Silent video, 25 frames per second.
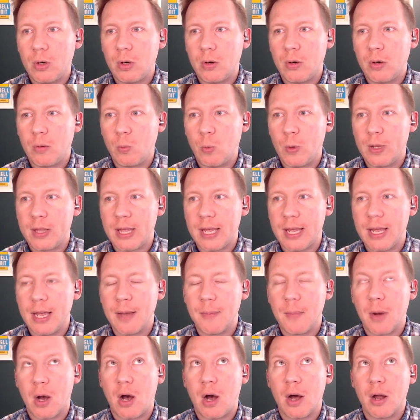with
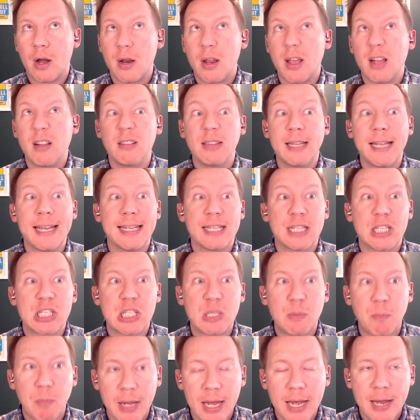him on elite
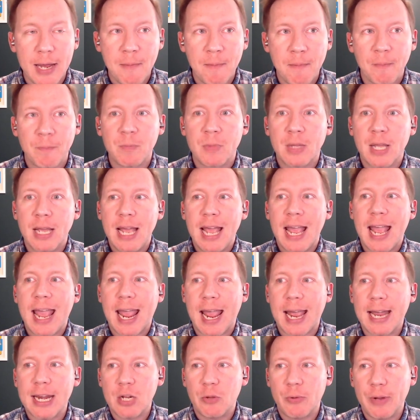spin,
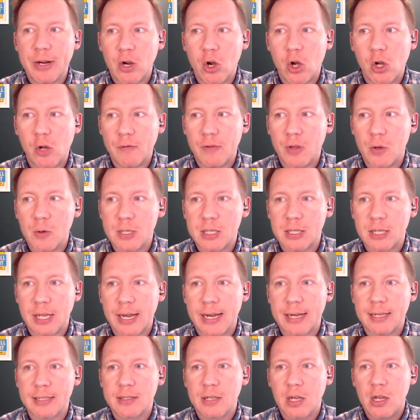handling all of those
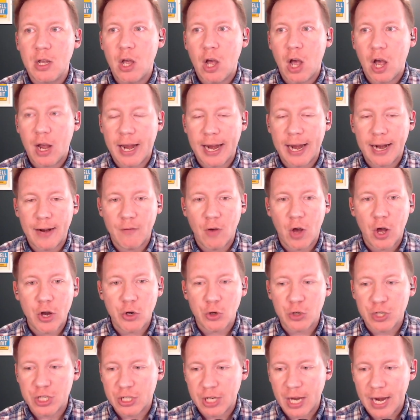things, kind of
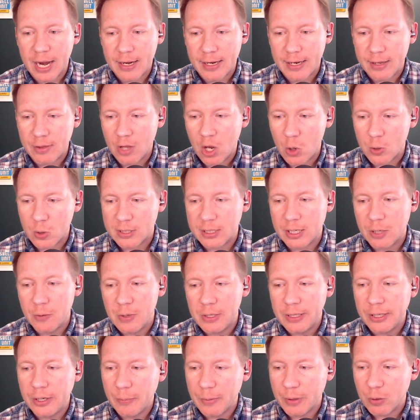understanding those. Still
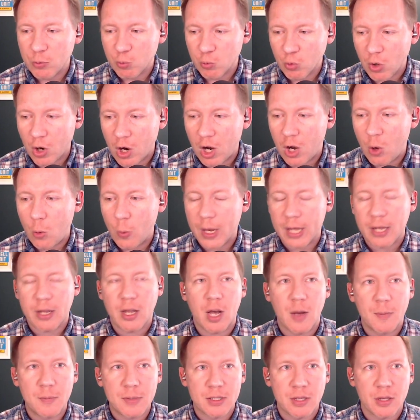a little bit raw when it
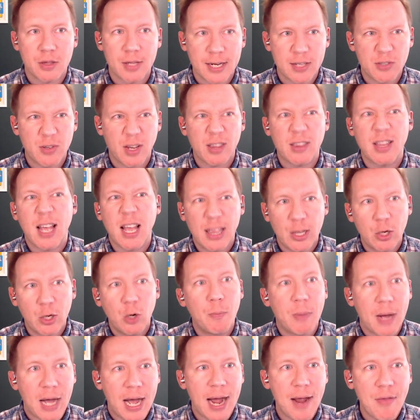comes to things like that, a little
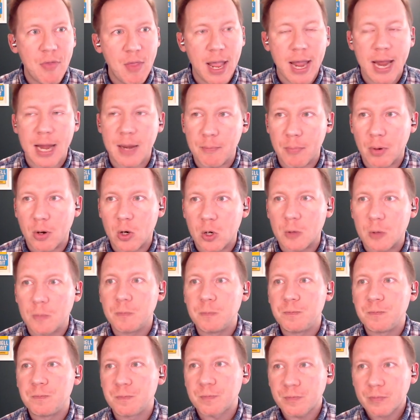behind the eight ball.
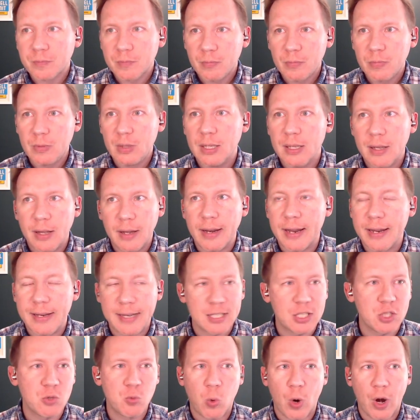And then
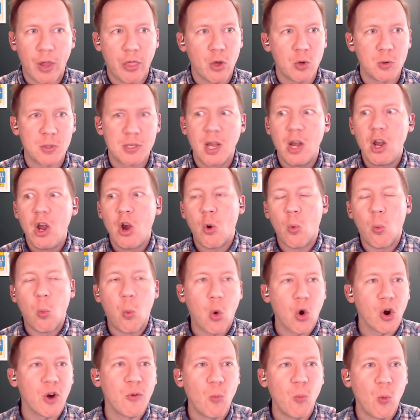this is one of those
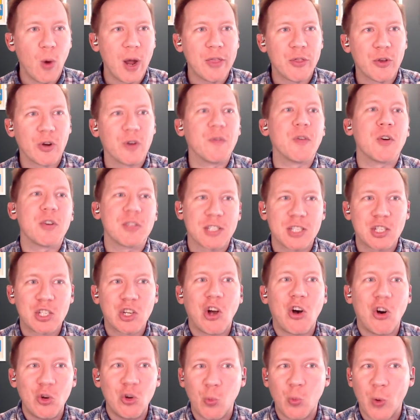warm weather versus
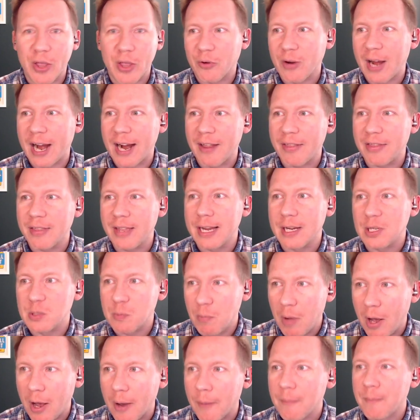cold weather kind of things.
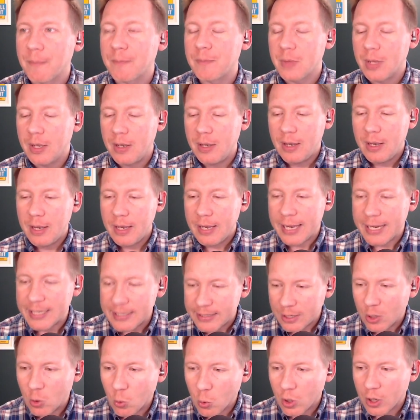But he's
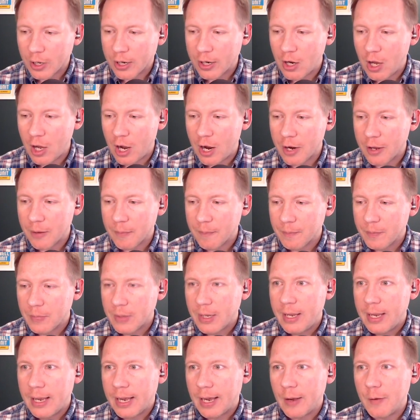still working on it.
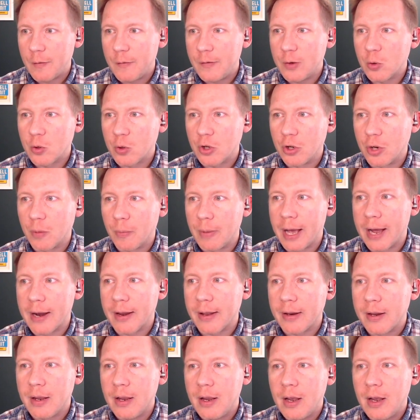I feel good about it.